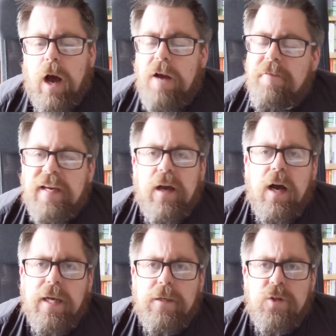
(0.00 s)
I think
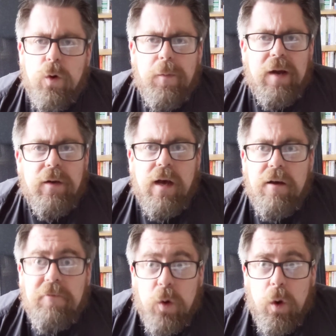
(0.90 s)
I talk about
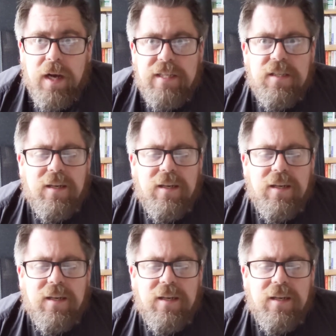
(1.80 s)
love quite